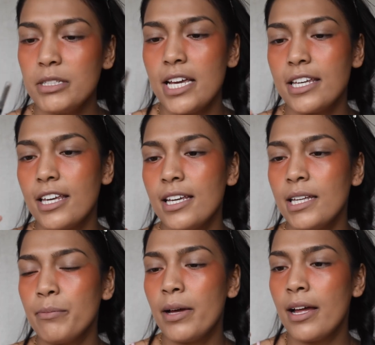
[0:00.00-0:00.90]
I'm
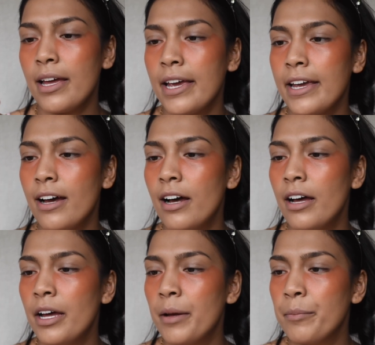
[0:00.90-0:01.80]
taking my
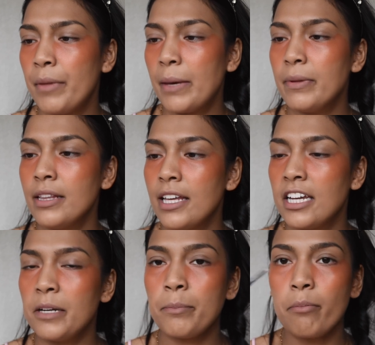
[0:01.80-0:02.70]

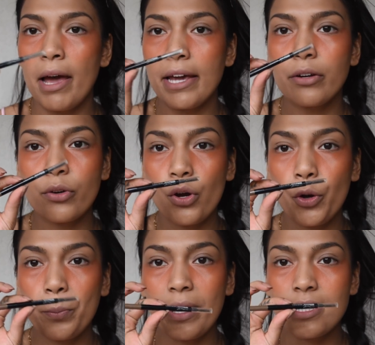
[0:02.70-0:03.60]
Maybelline
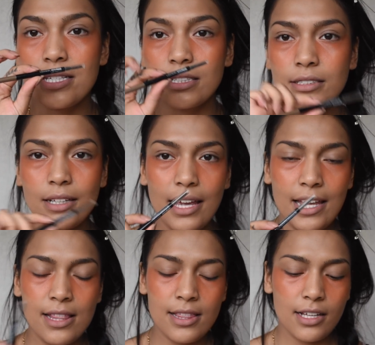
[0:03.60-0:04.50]
micro pencil
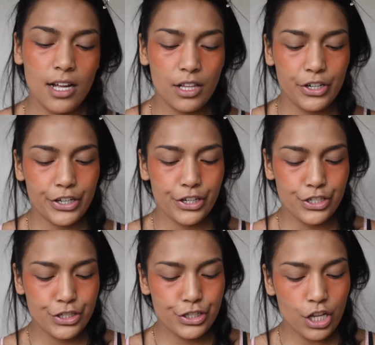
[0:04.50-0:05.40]
in the color
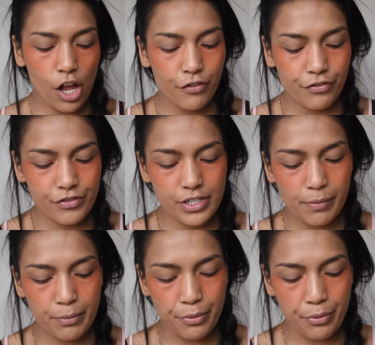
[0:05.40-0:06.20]
soft